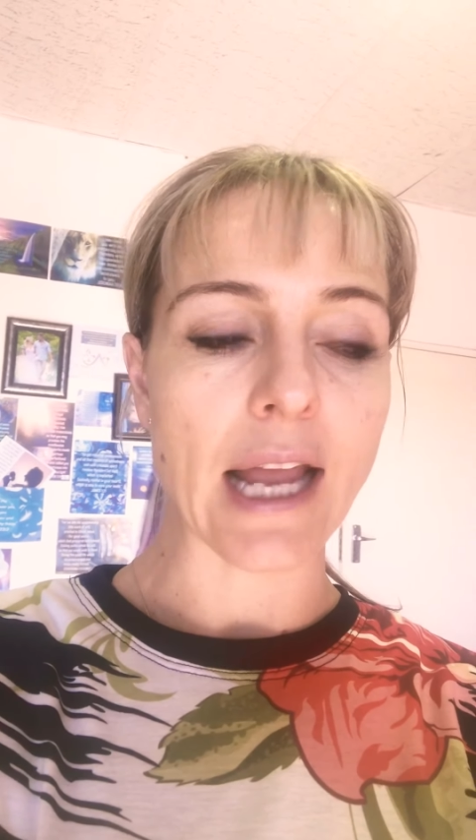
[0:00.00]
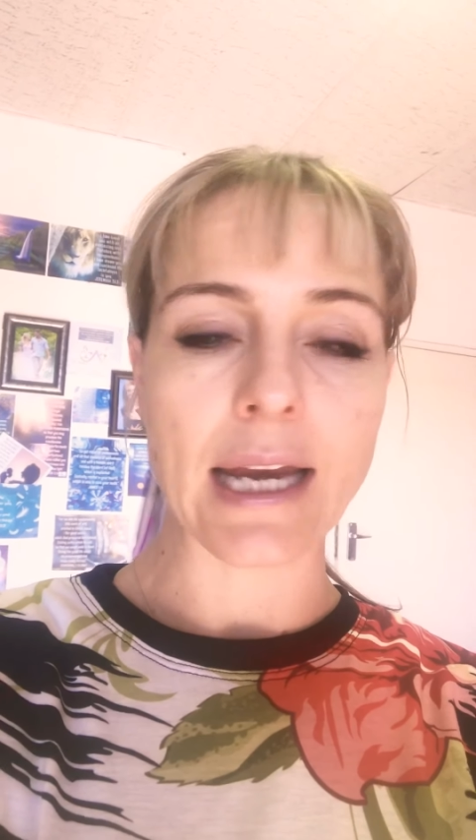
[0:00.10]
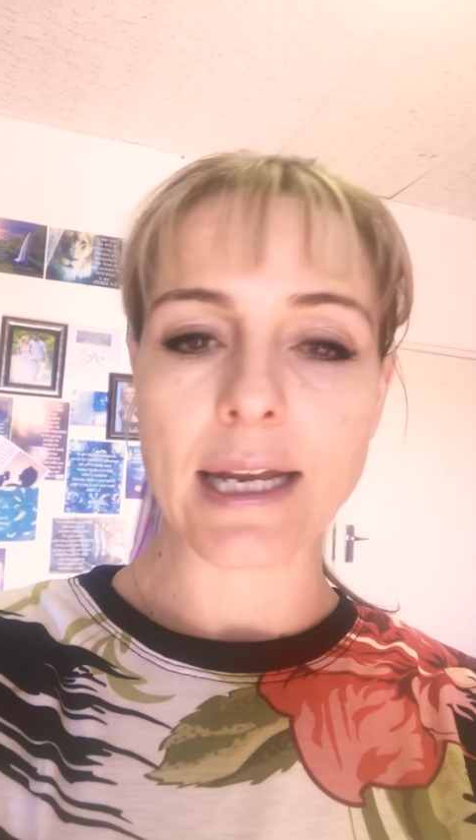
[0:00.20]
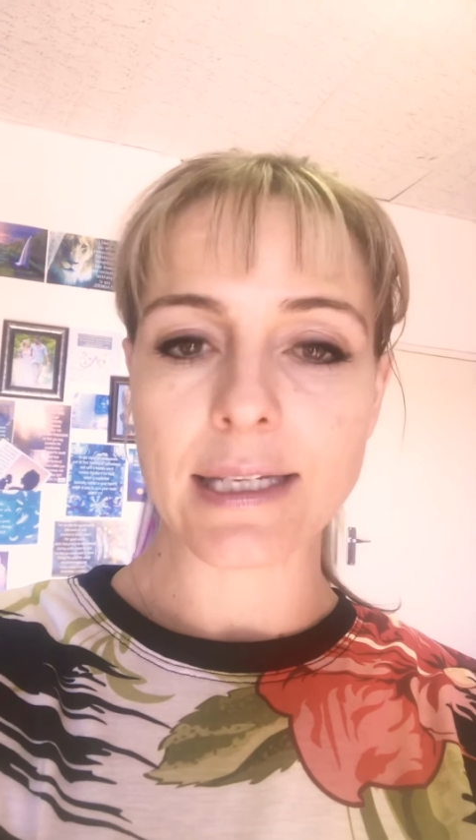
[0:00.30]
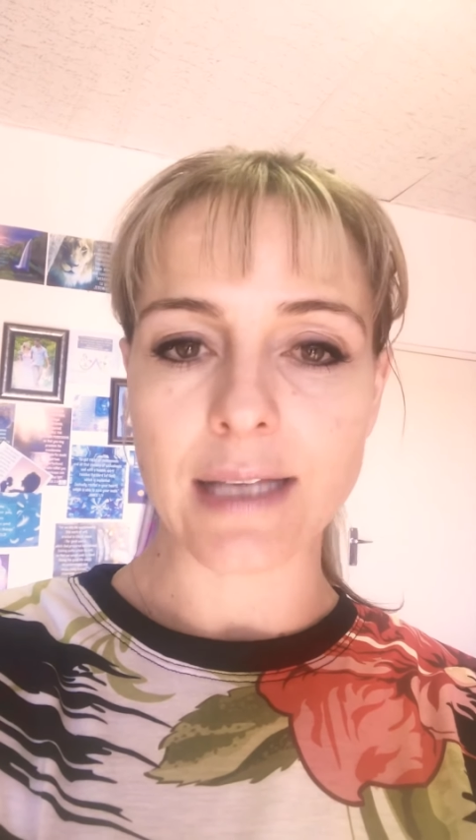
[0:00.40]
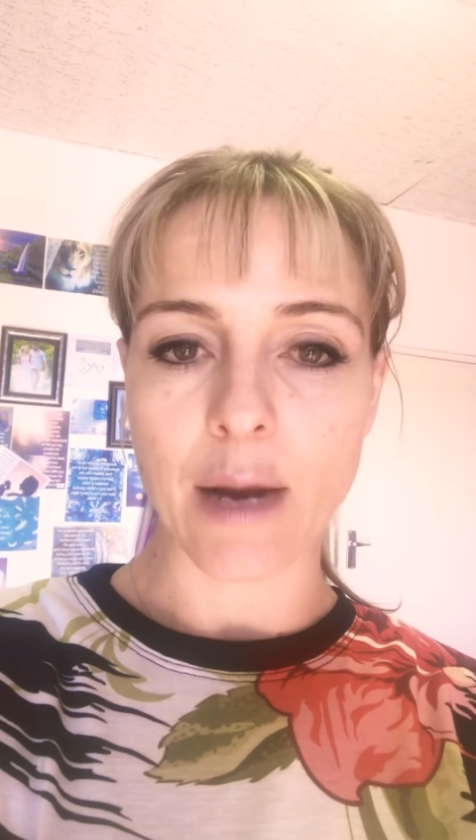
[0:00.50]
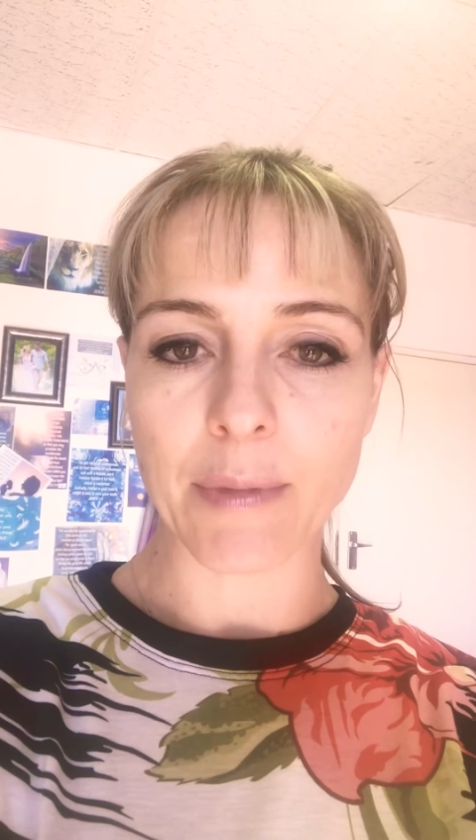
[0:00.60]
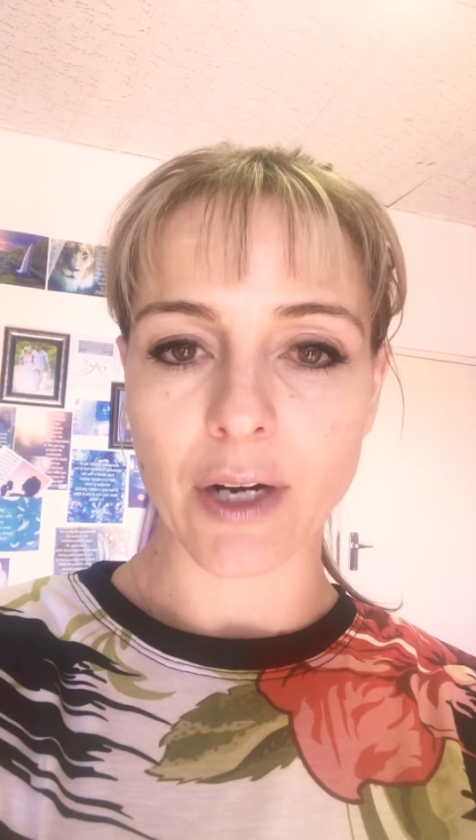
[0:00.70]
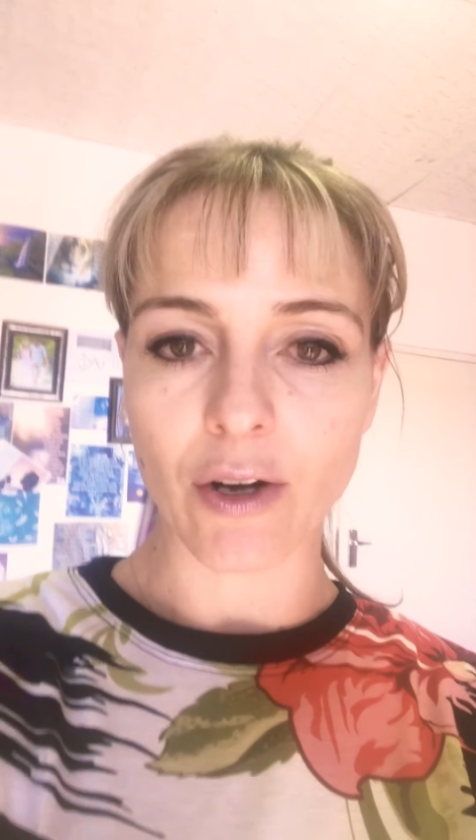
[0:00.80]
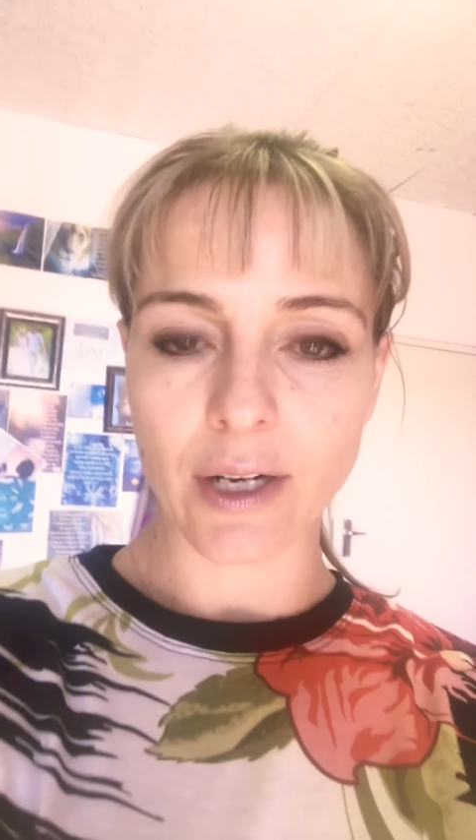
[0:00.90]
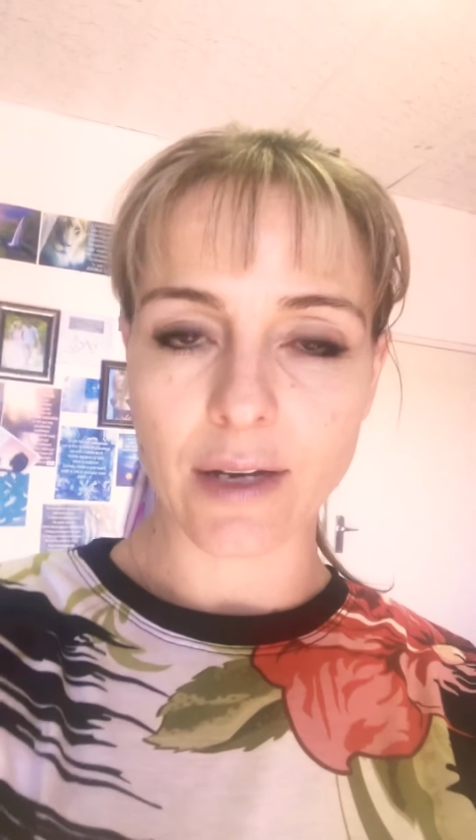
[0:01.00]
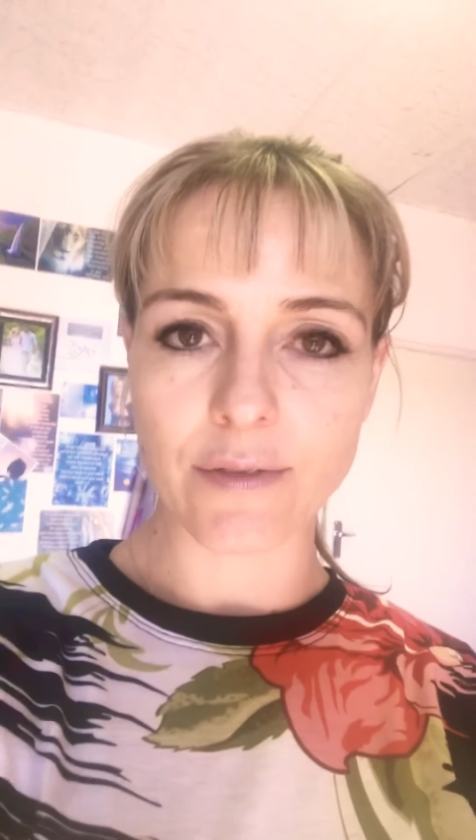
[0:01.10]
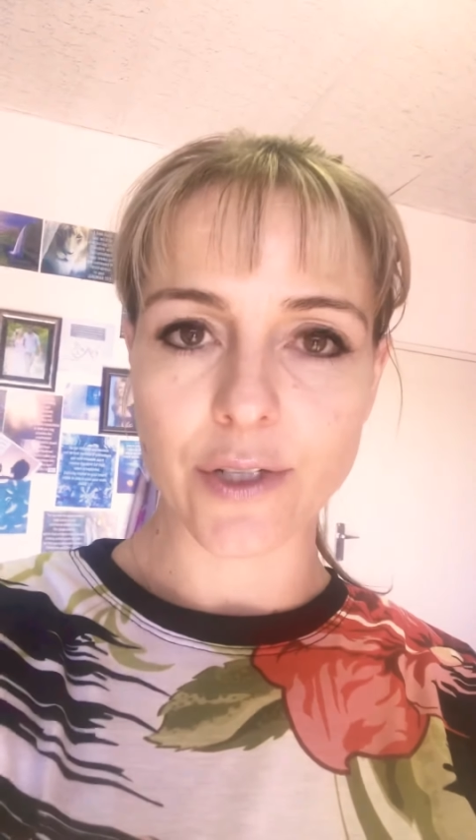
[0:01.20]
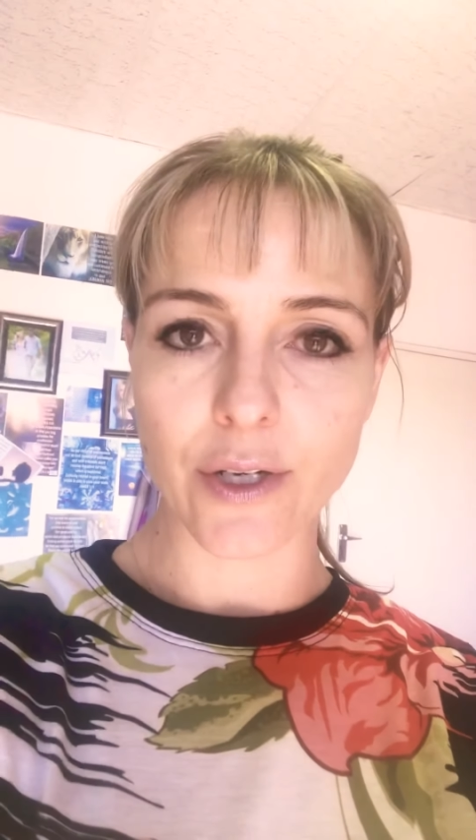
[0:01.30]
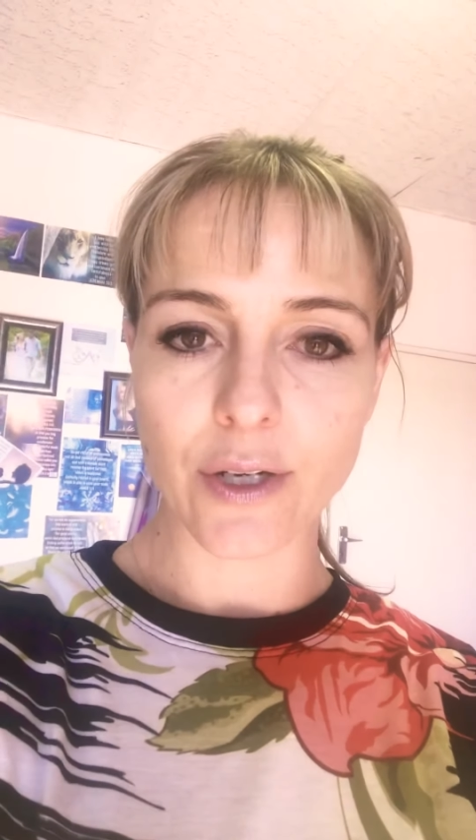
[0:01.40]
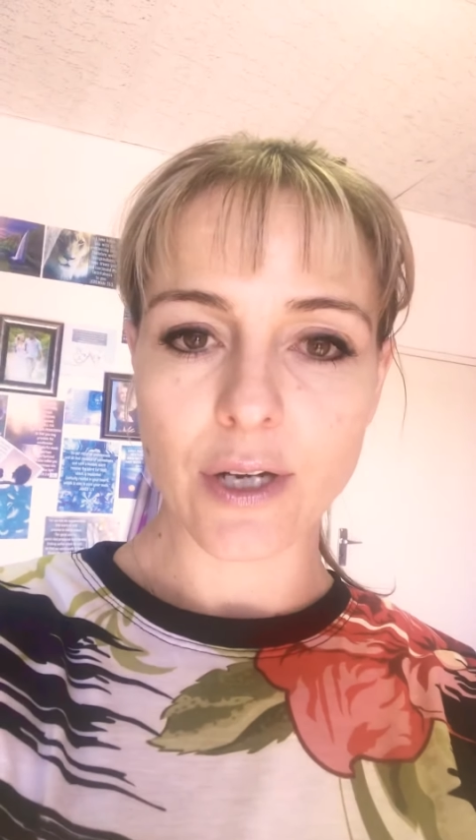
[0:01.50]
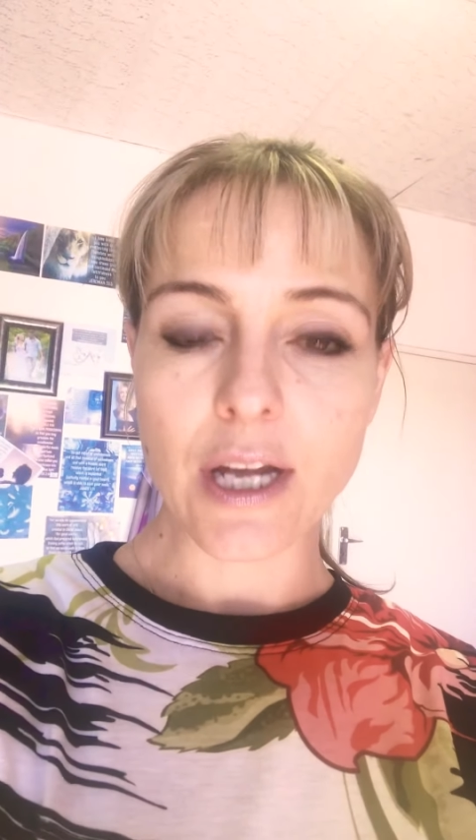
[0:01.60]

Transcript: any assignment God gives you.